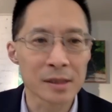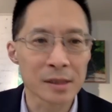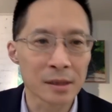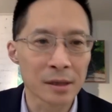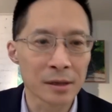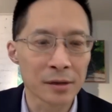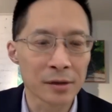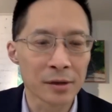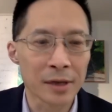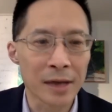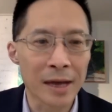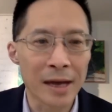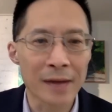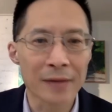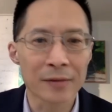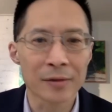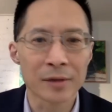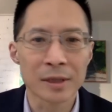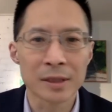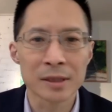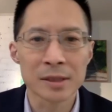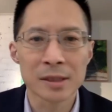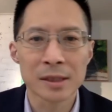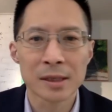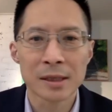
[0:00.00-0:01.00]
and other
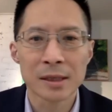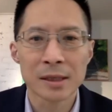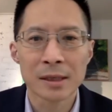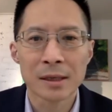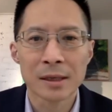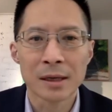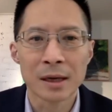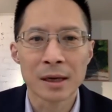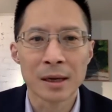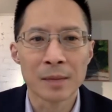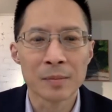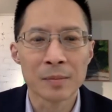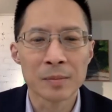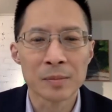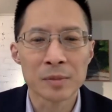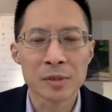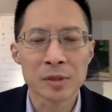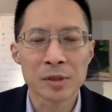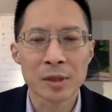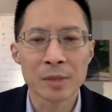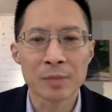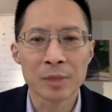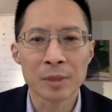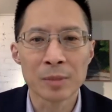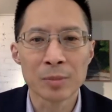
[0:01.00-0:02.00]
gatherings um, so
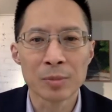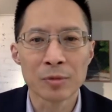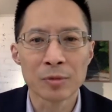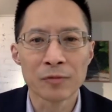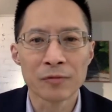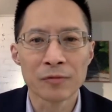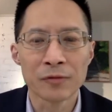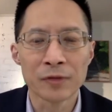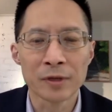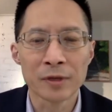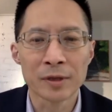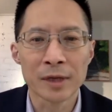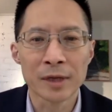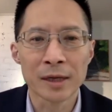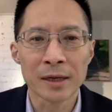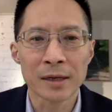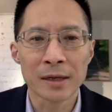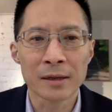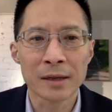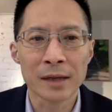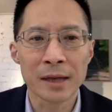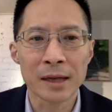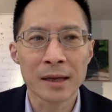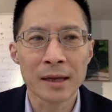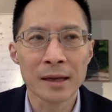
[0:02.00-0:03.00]
that people feel like
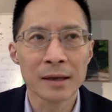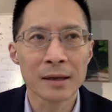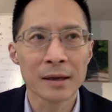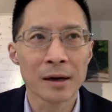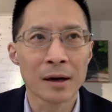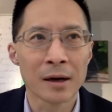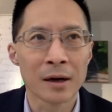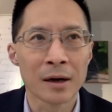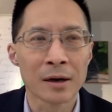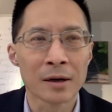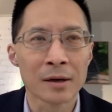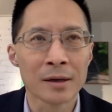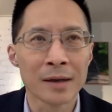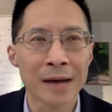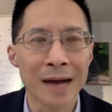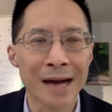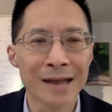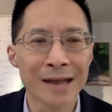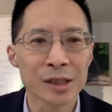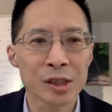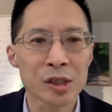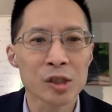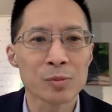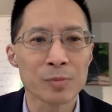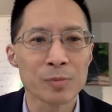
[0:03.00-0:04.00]
they are
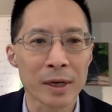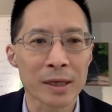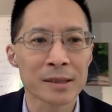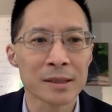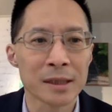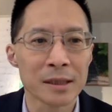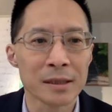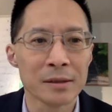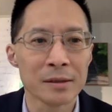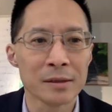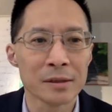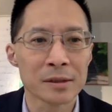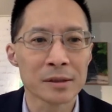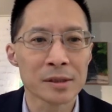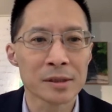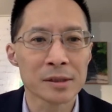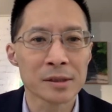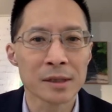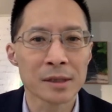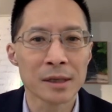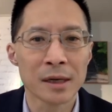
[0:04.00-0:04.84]
not just spectators,